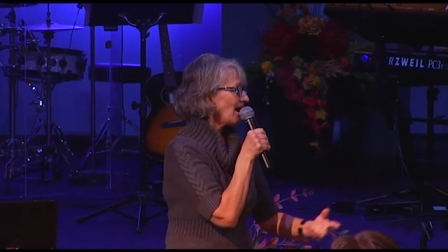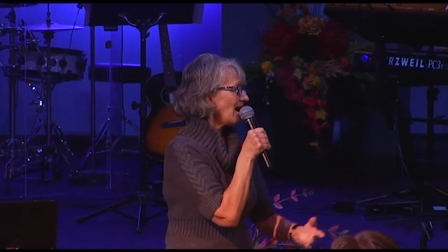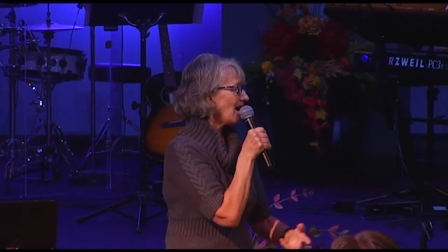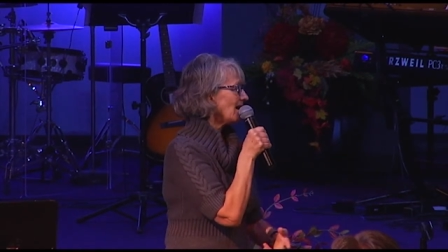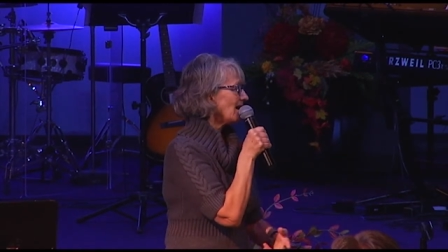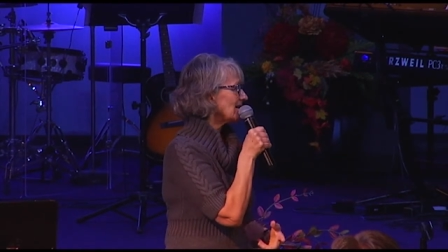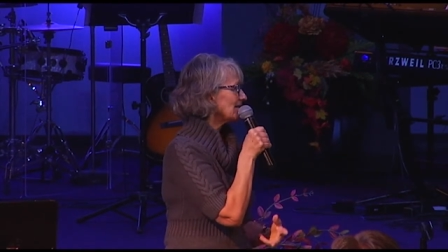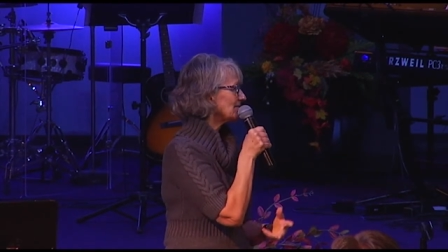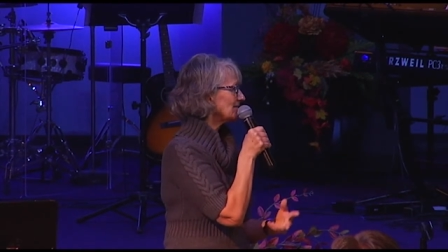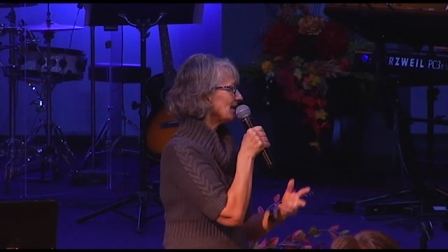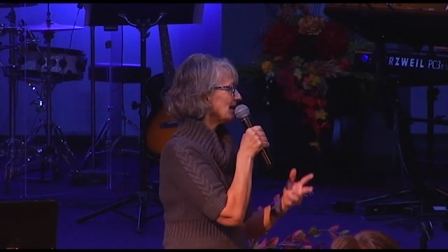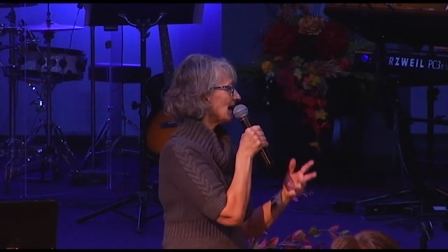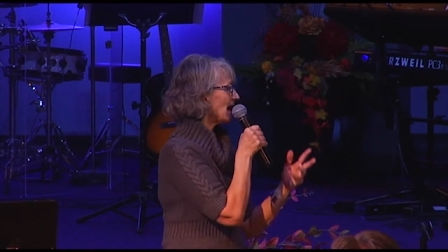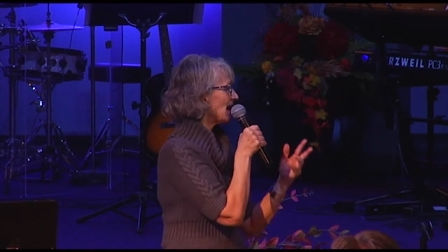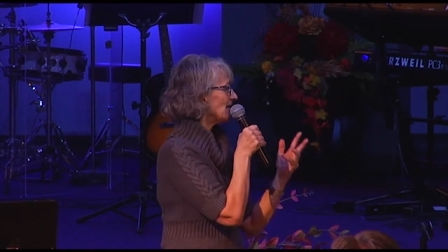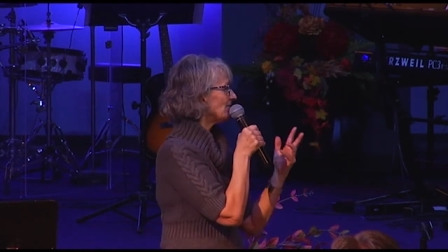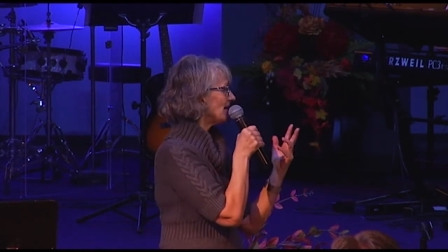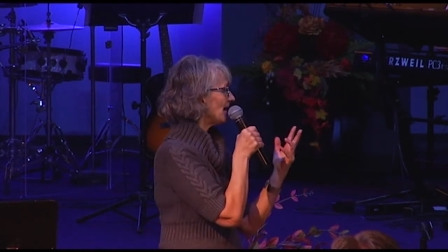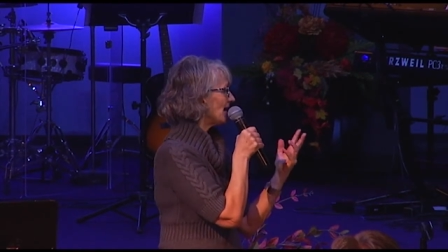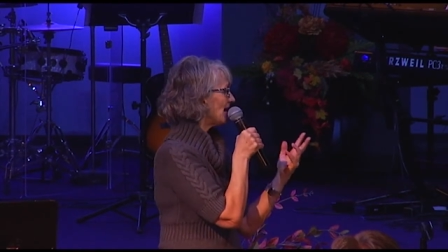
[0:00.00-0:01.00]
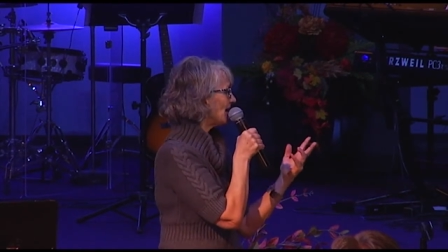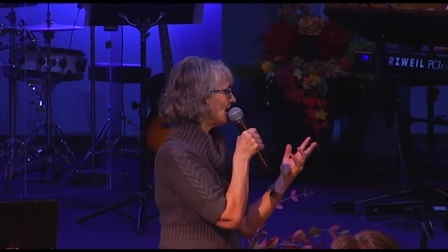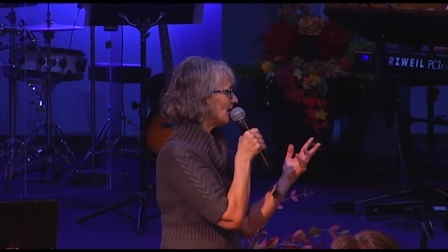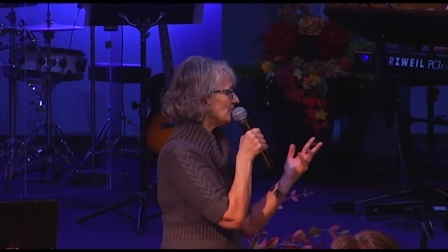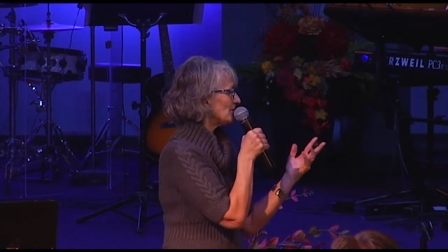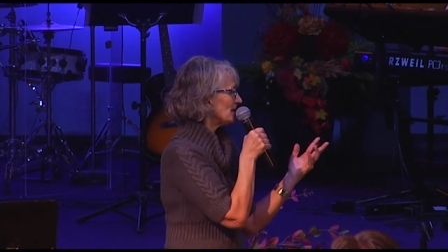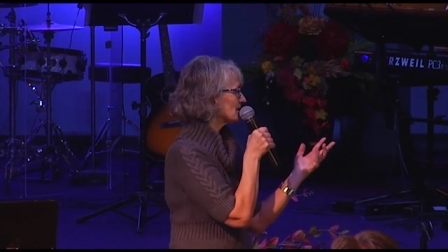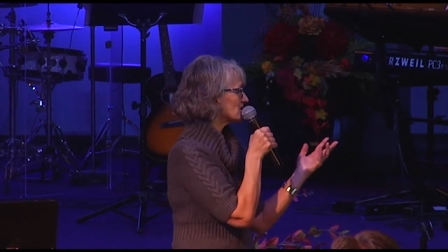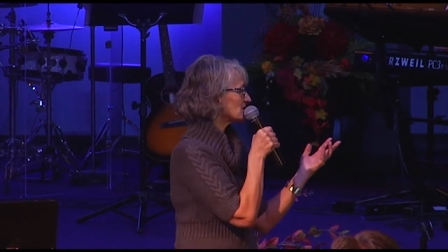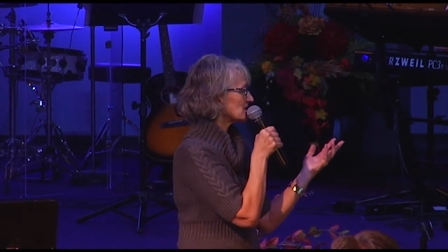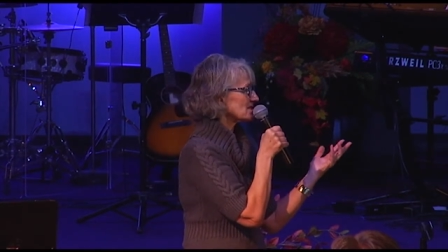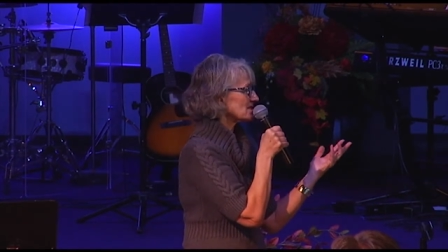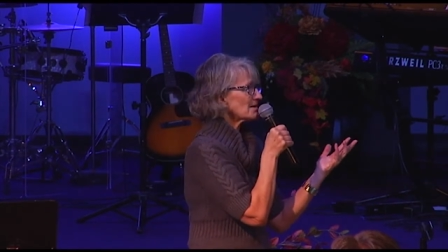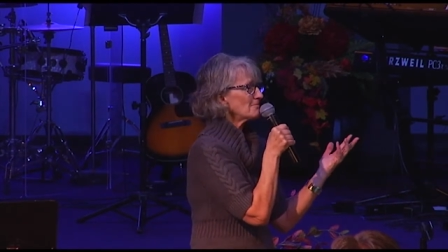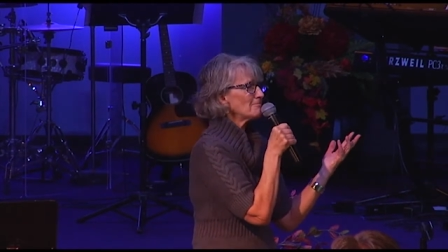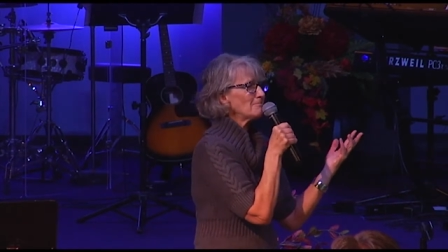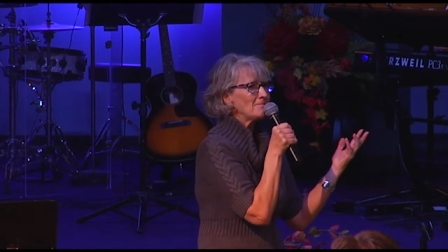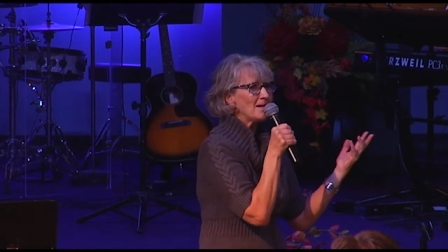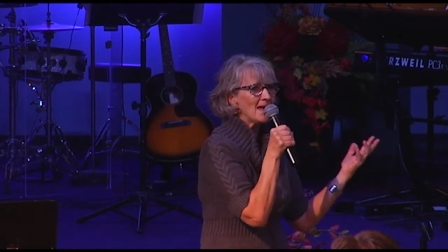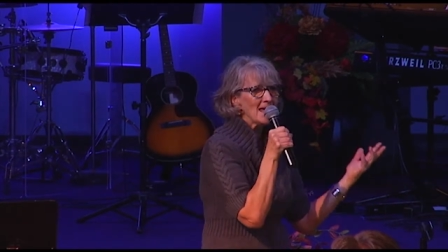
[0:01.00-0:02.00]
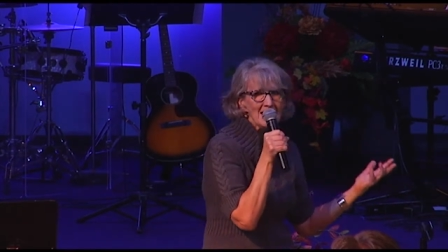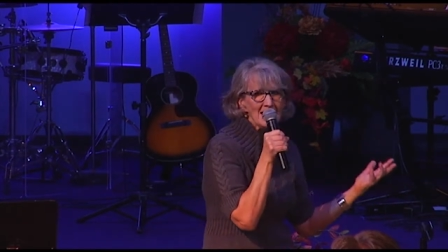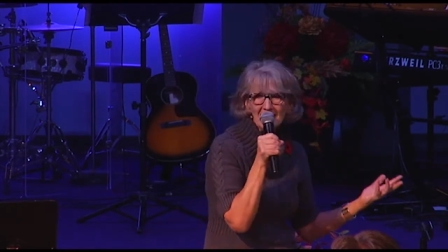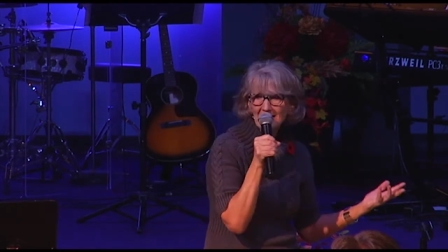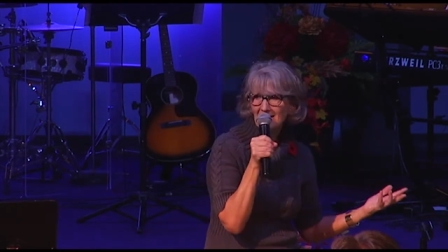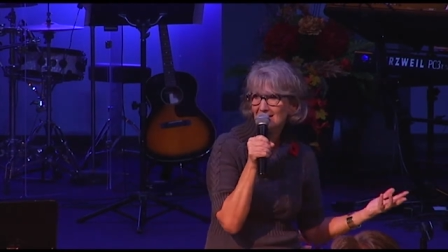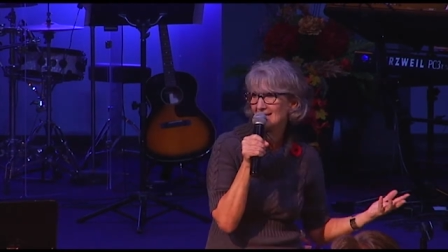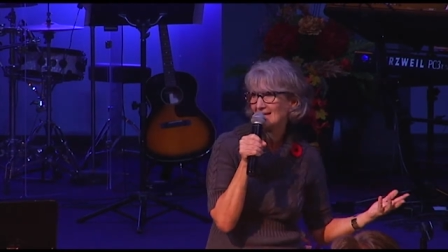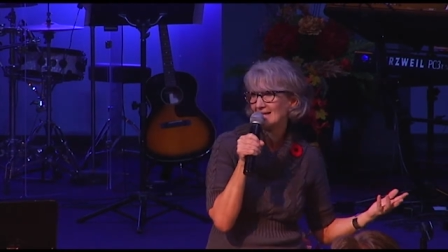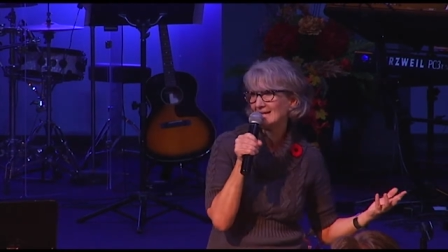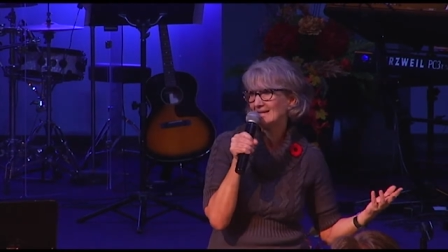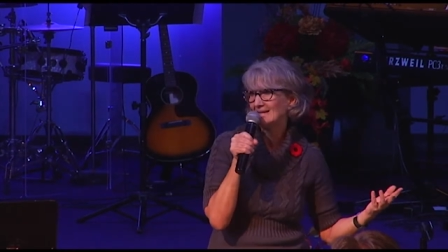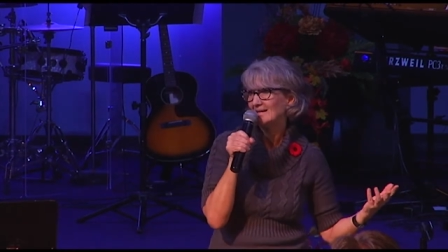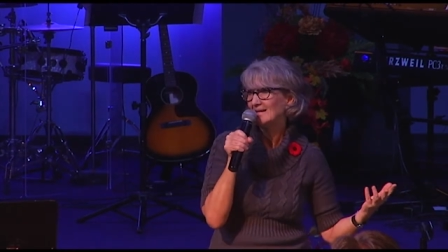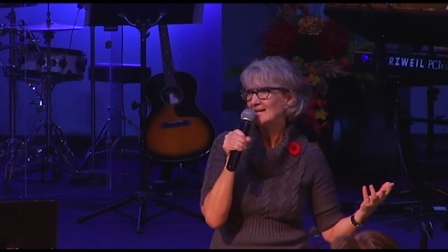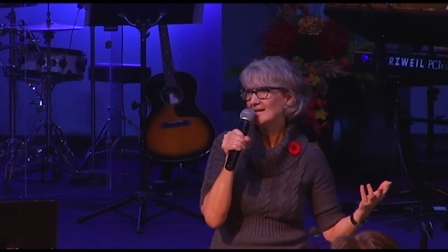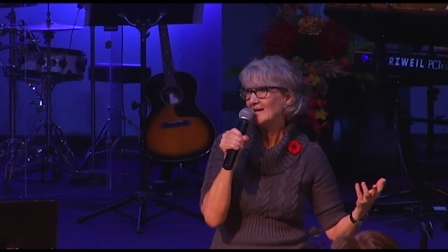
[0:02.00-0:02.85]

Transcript: It's just amazing.